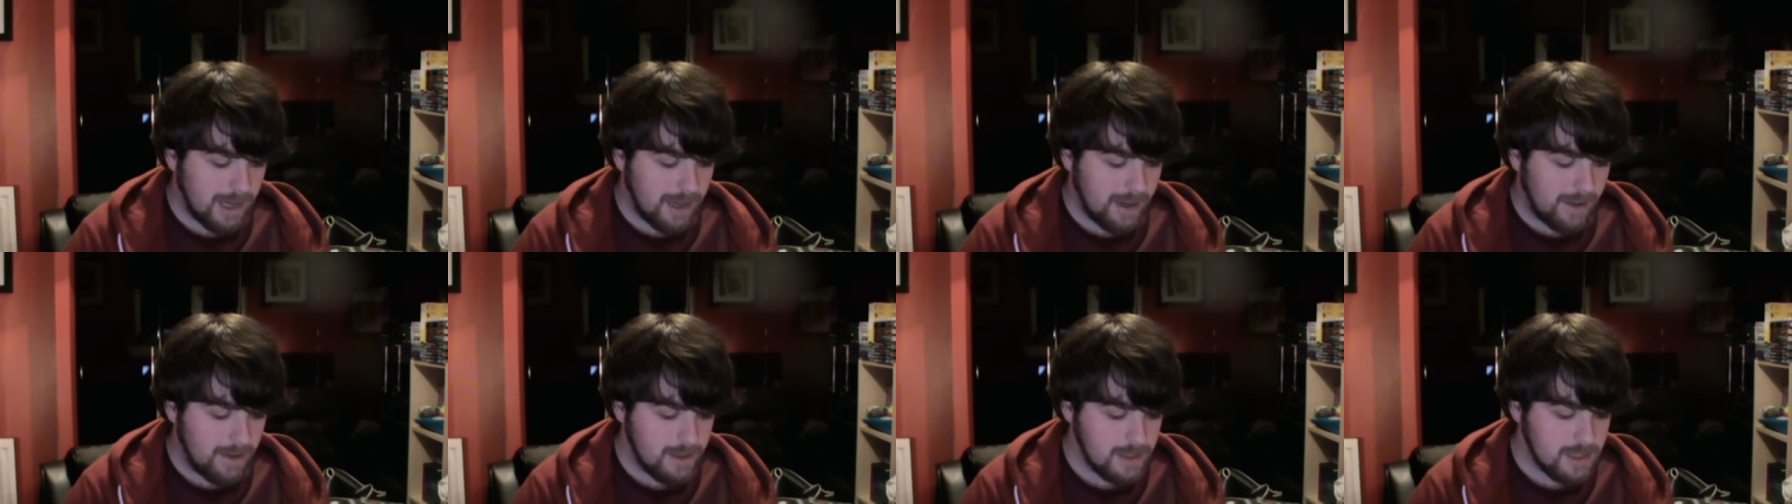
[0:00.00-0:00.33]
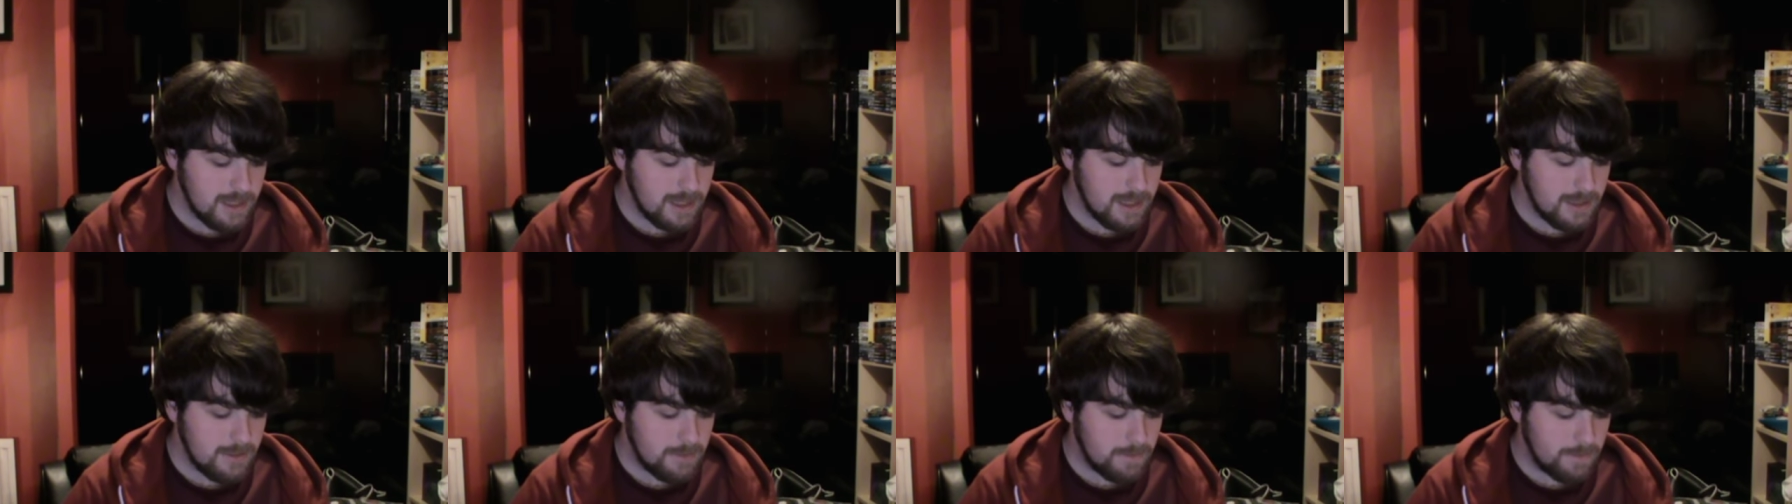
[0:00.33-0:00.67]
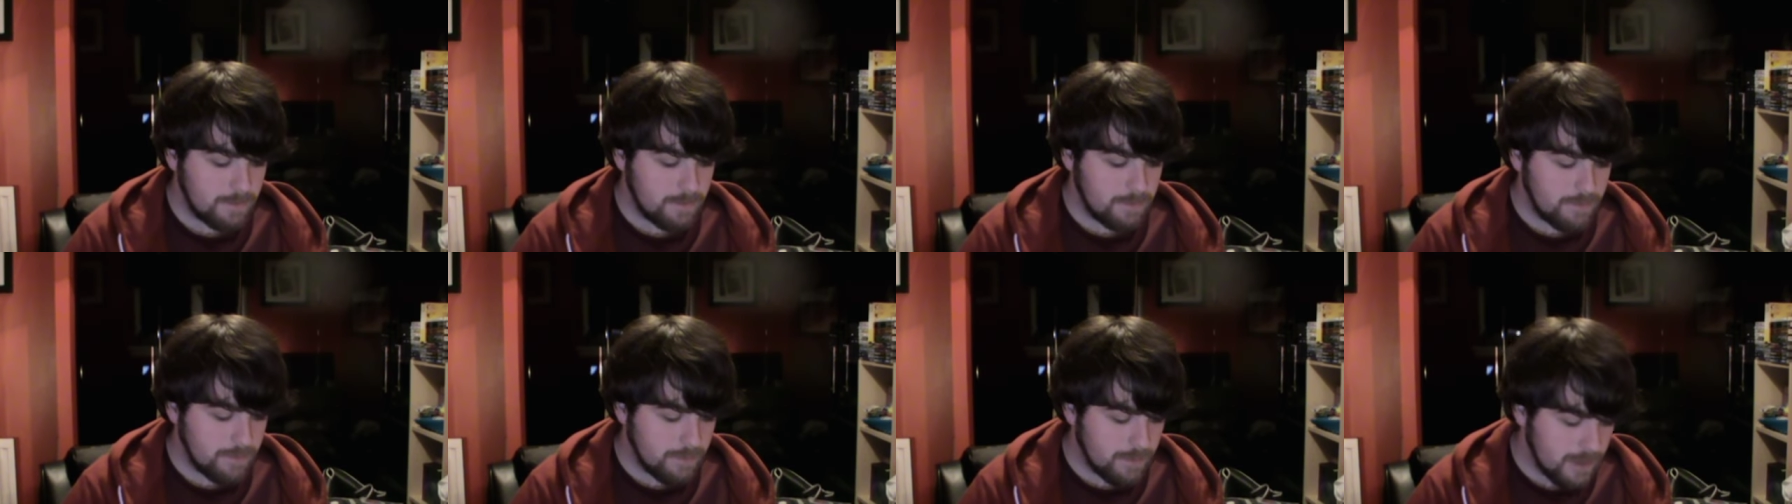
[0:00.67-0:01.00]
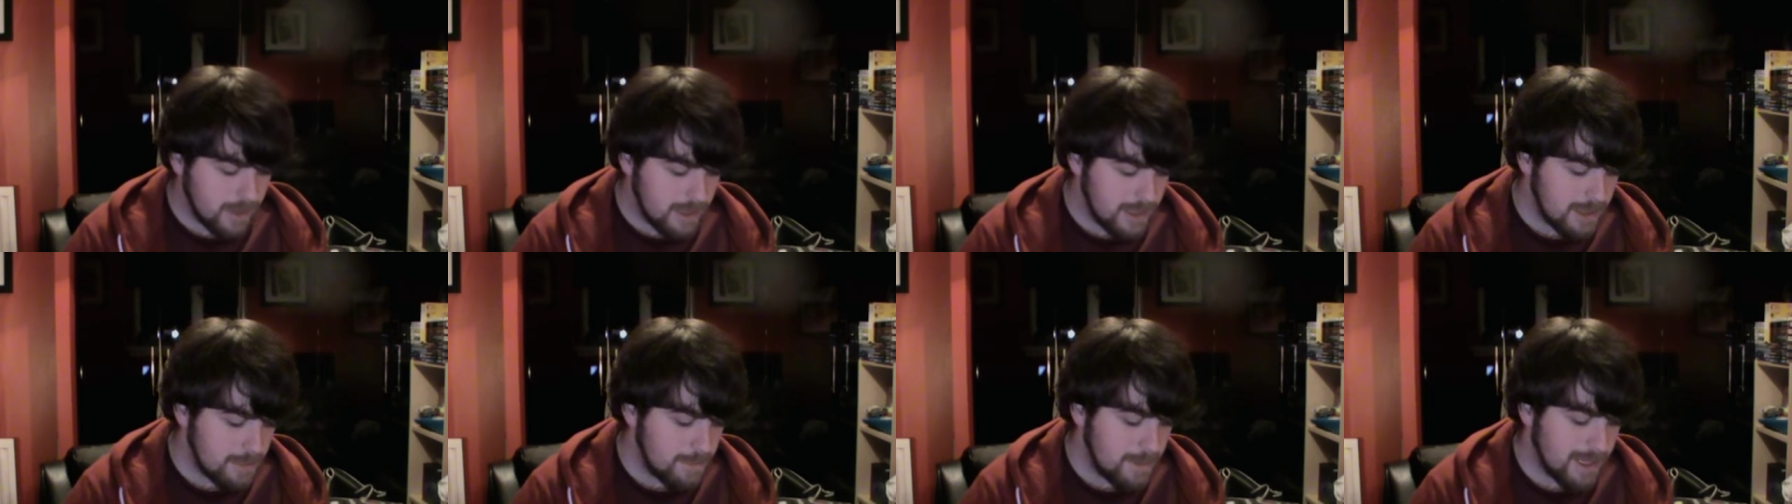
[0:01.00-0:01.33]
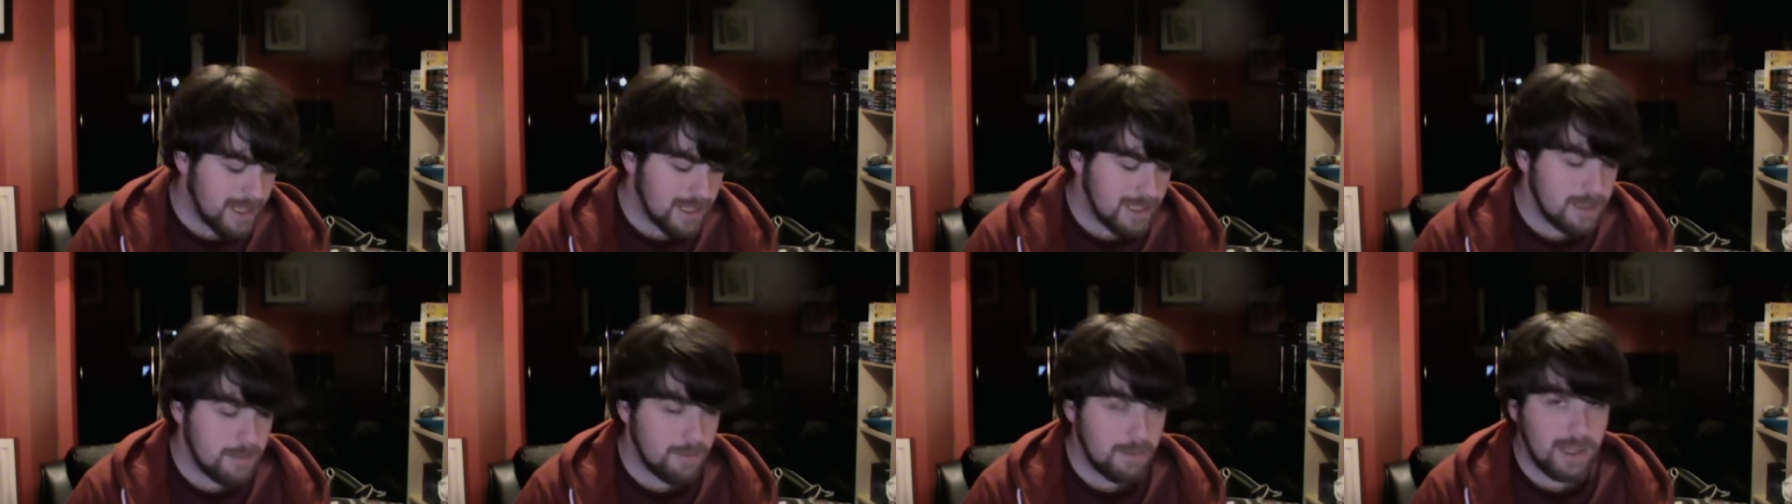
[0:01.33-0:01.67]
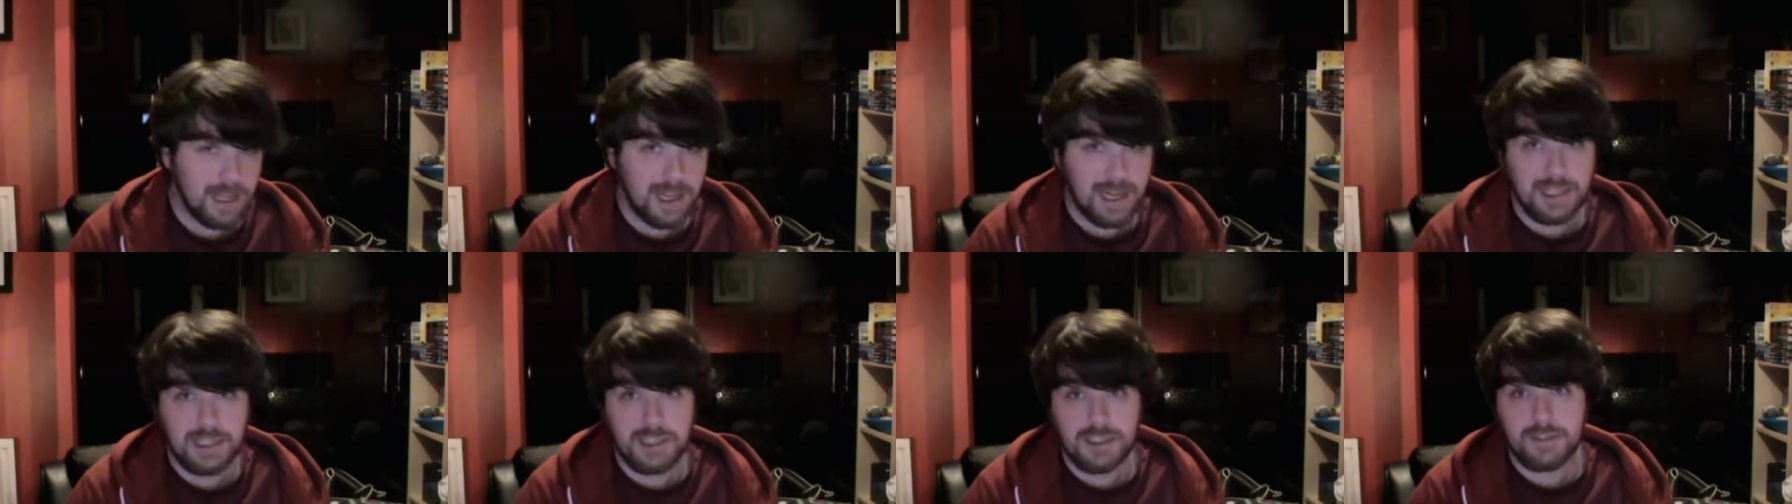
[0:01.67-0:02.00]
a
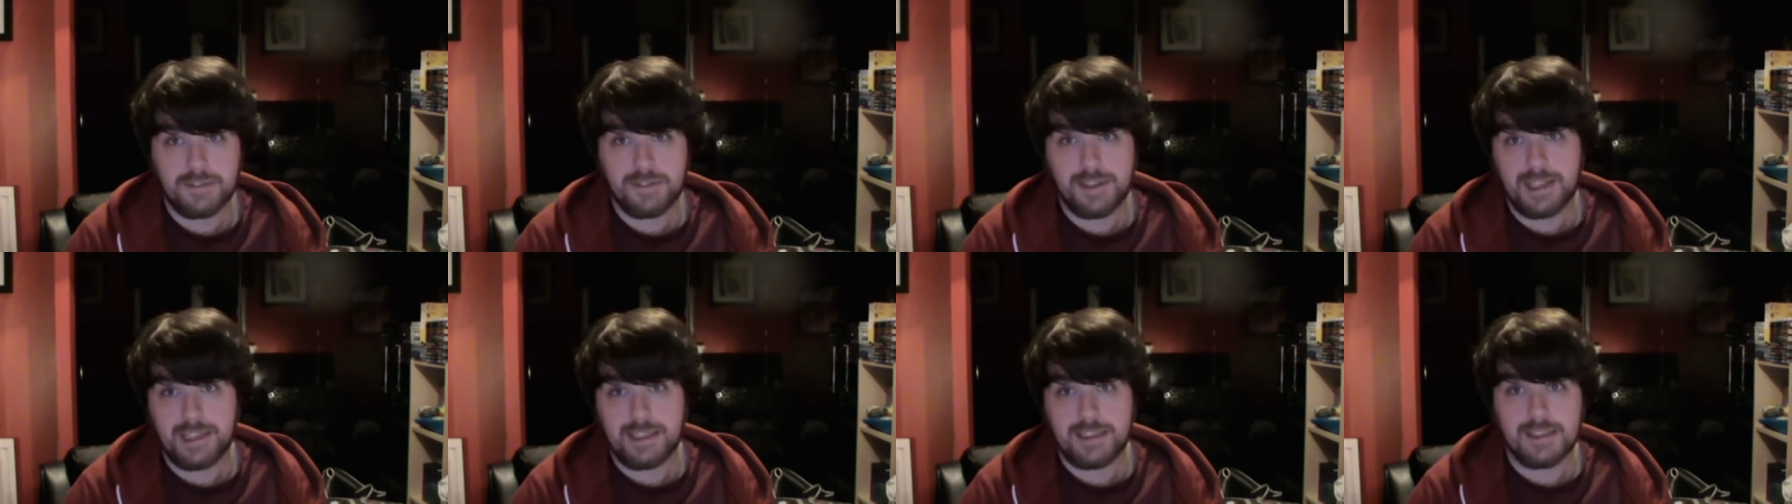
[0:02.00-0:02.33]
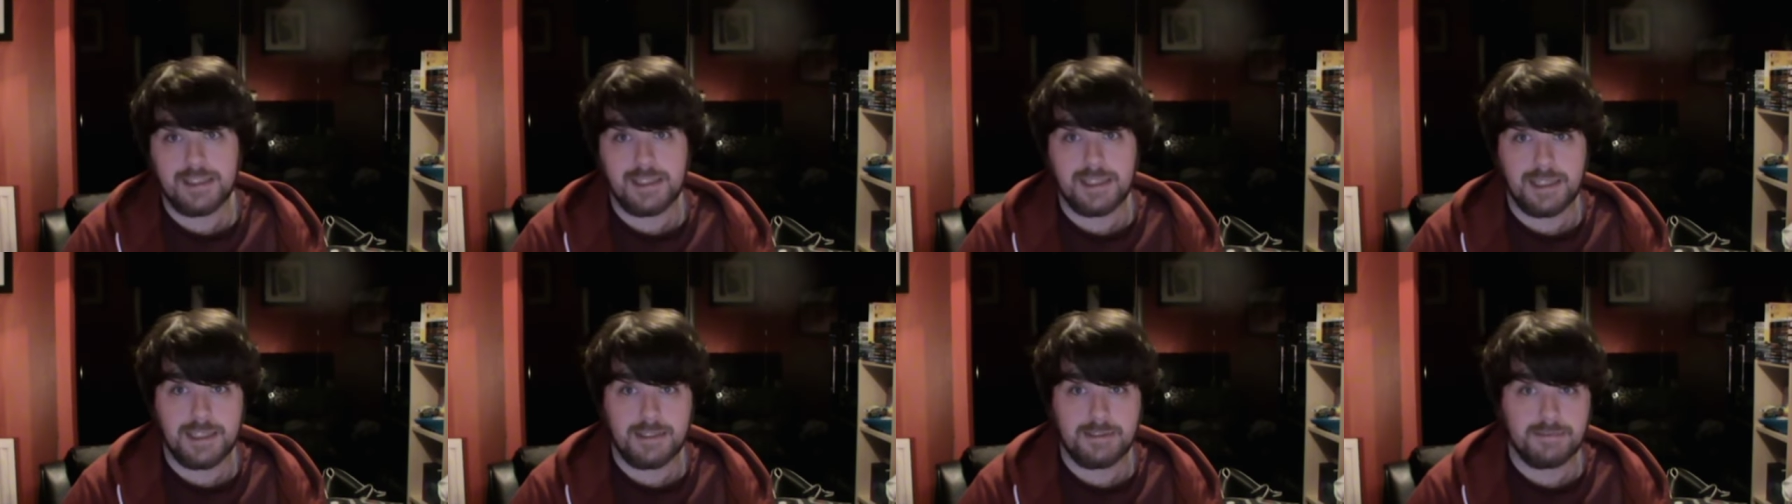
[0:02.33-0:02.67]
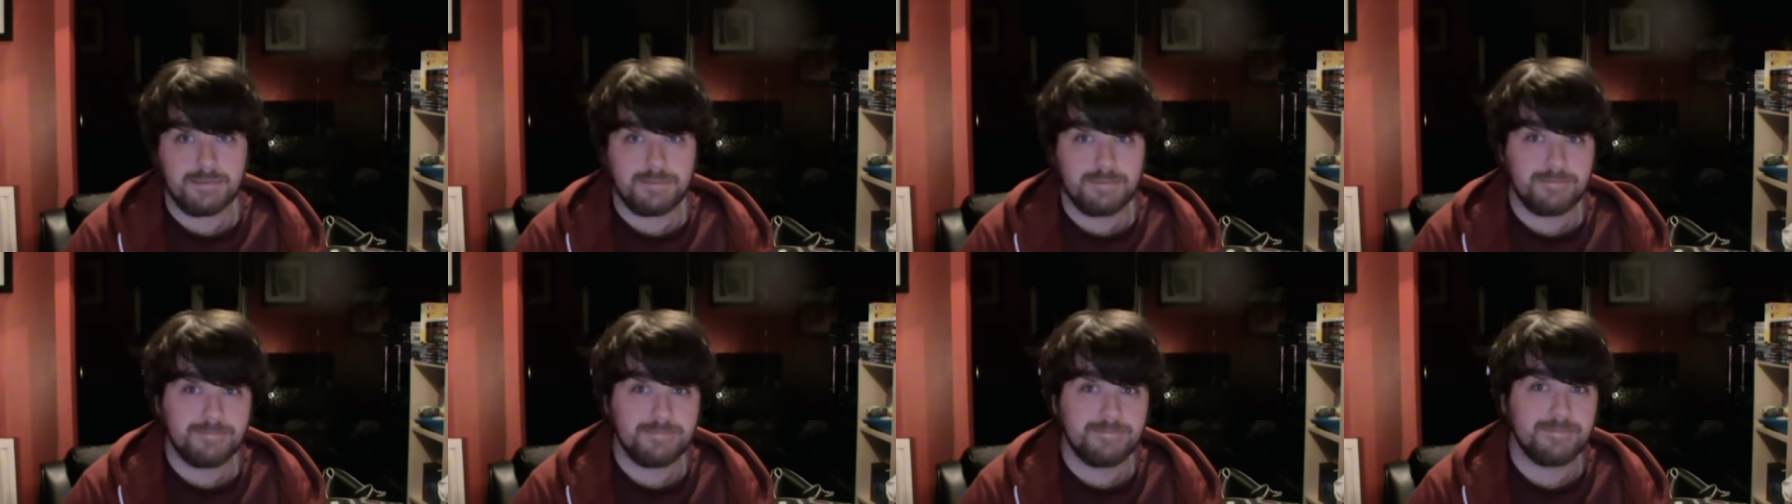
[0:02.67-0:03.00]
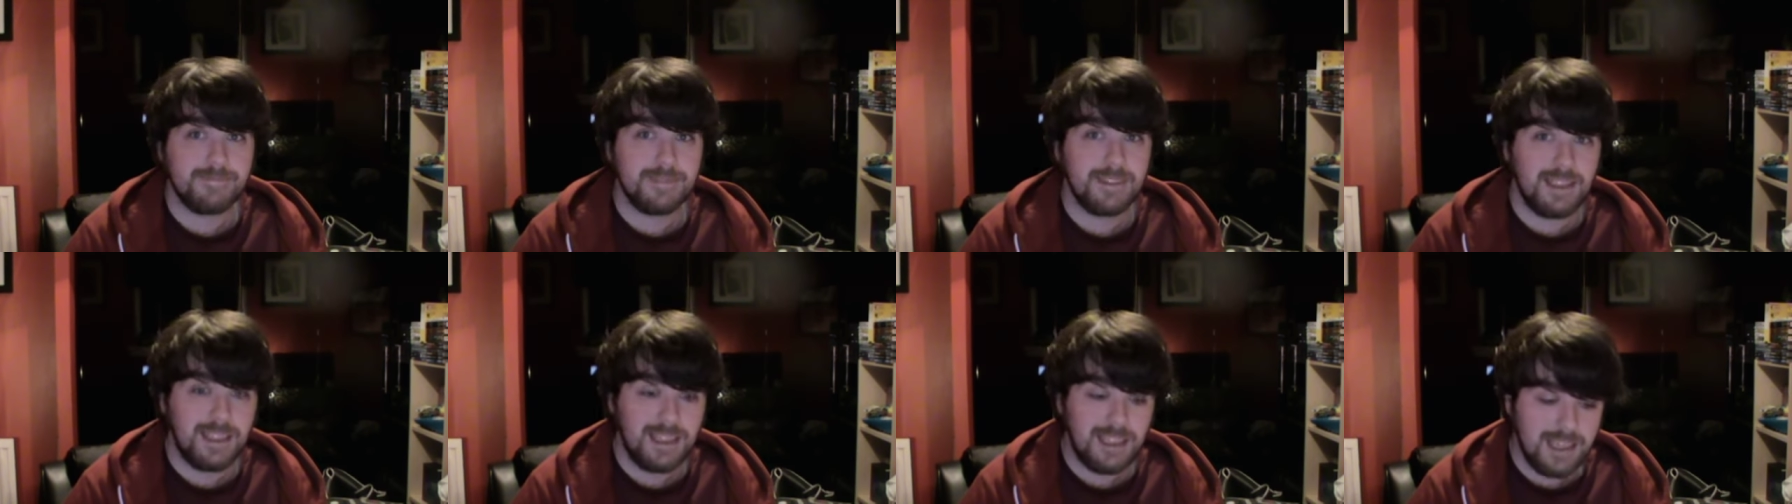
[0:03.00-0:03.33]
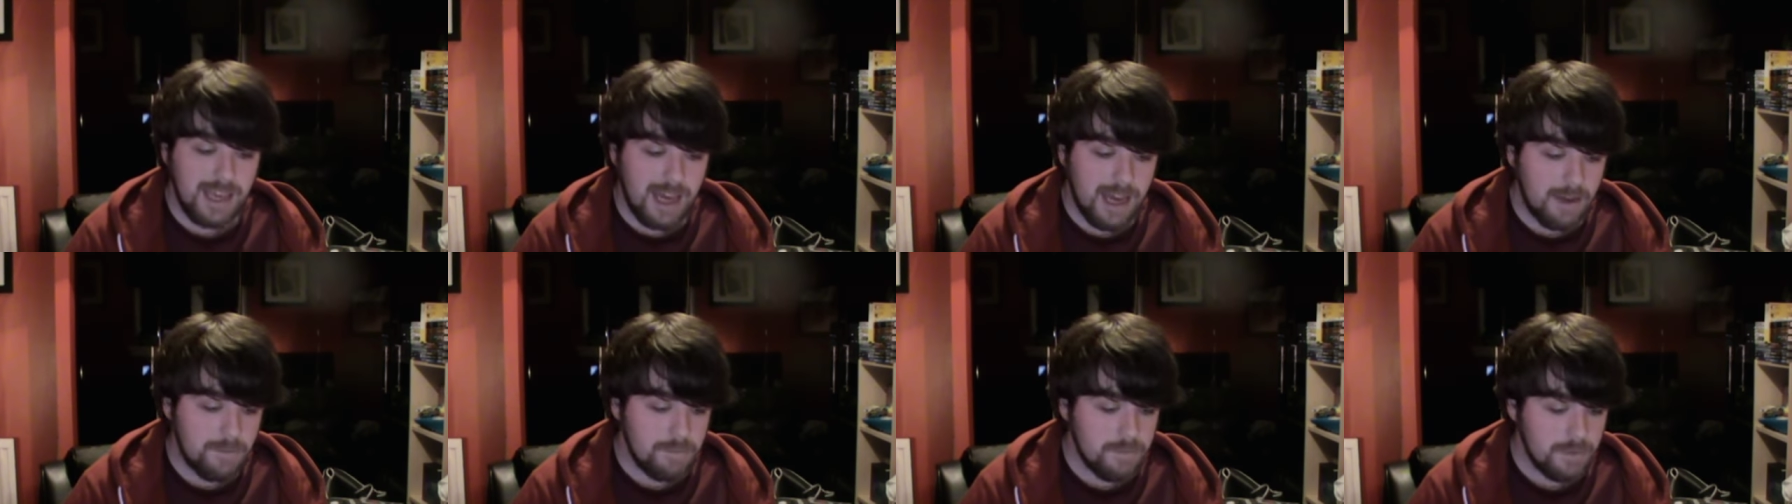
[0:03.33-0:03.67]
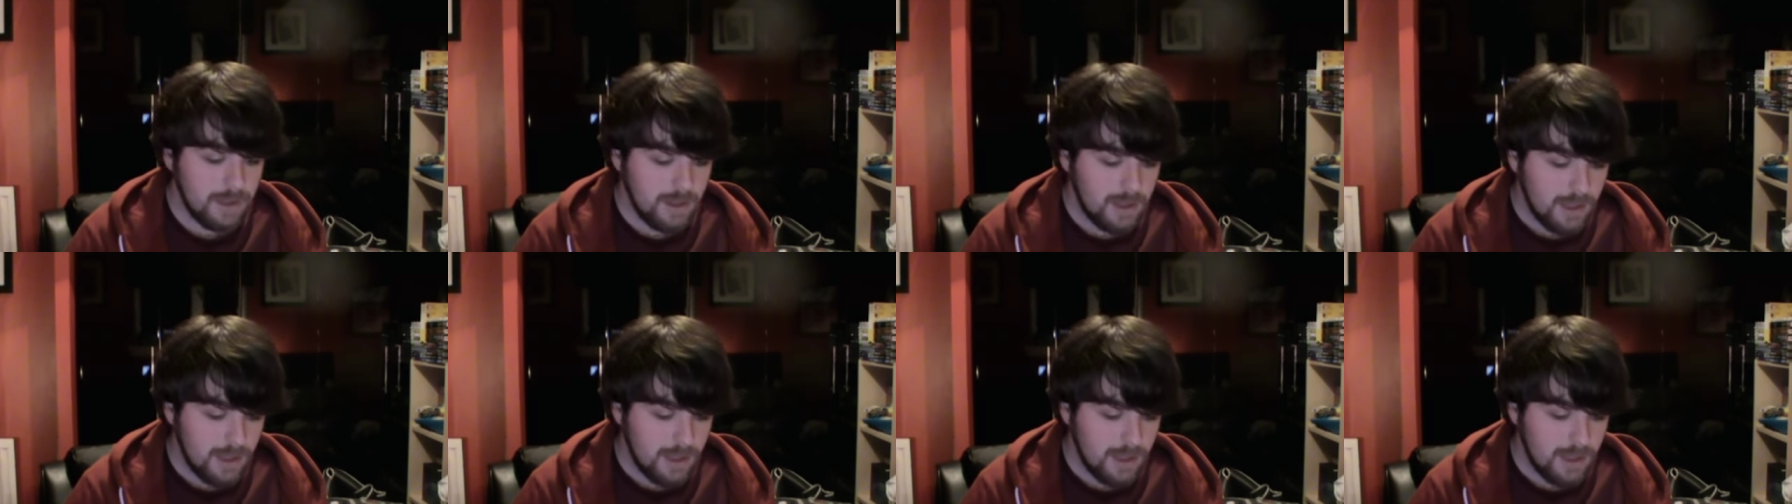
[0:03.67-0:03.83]
splash Valentine. Yeah.